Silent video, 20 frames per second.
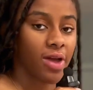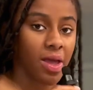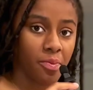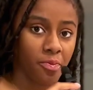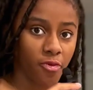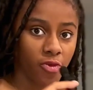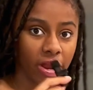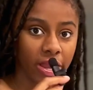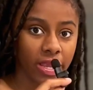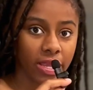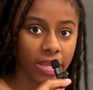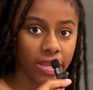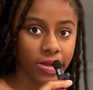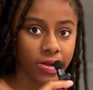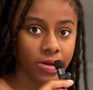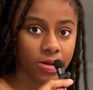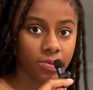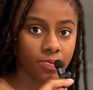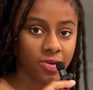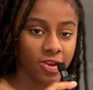I'm right
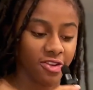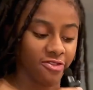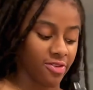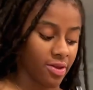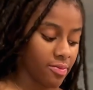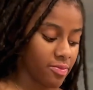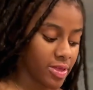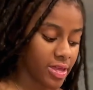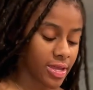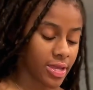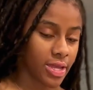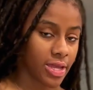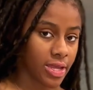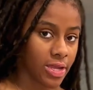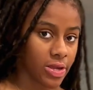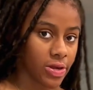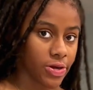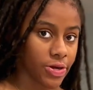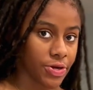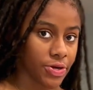here. But if I'm like
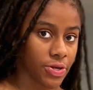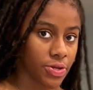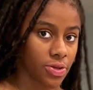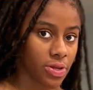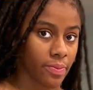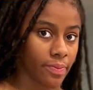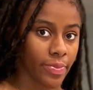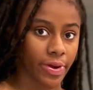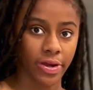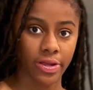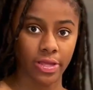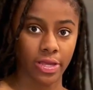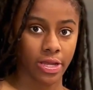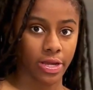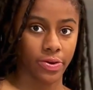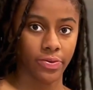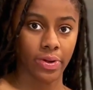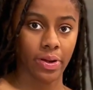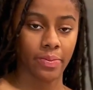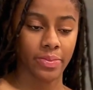here, you can barely
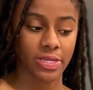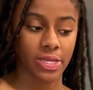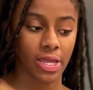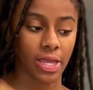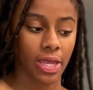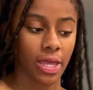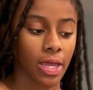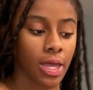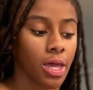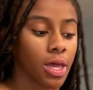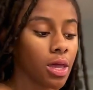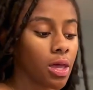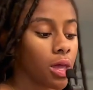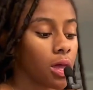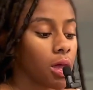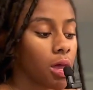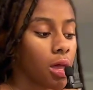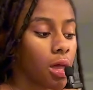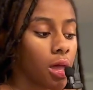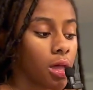hear what I'm
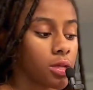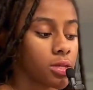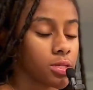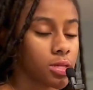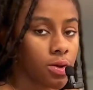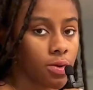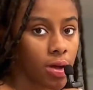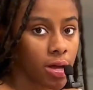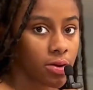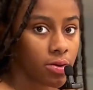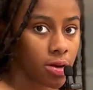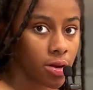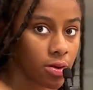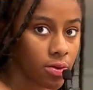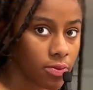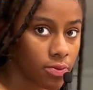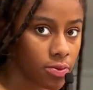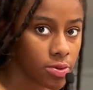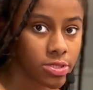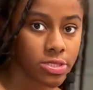saying. So I don't
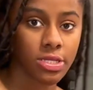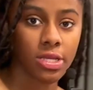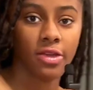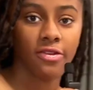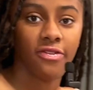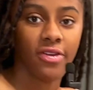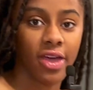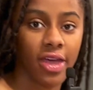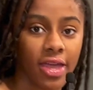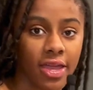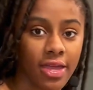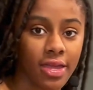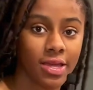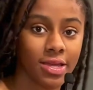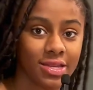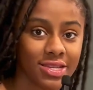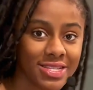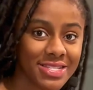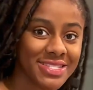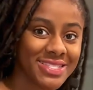know. We'll see if I
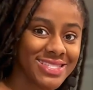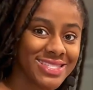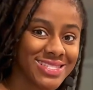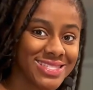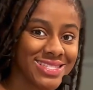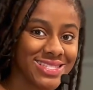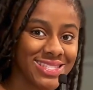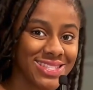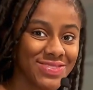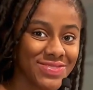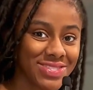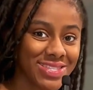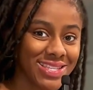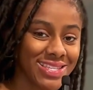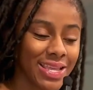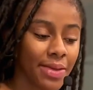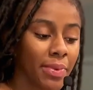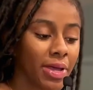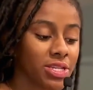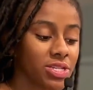use these.
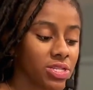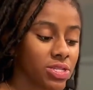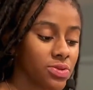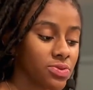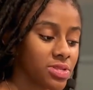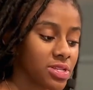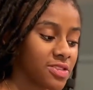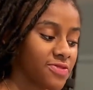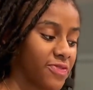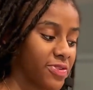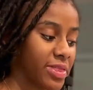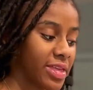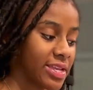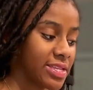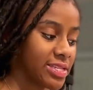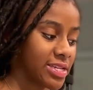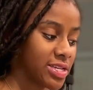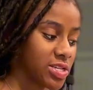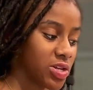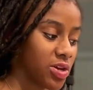I might just use these for like
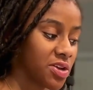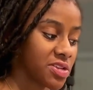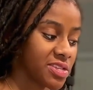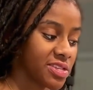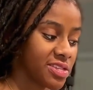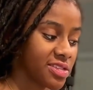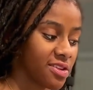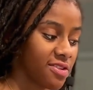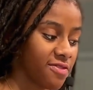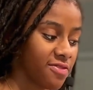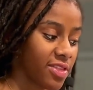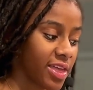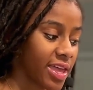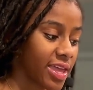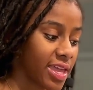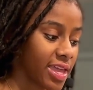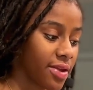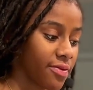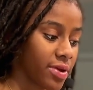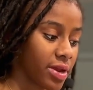TikToks and stuff,
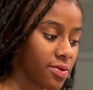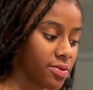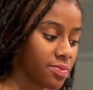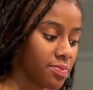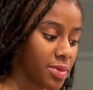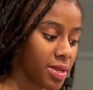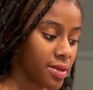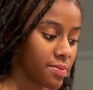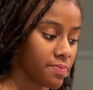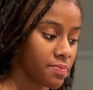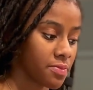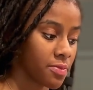like get ready with me.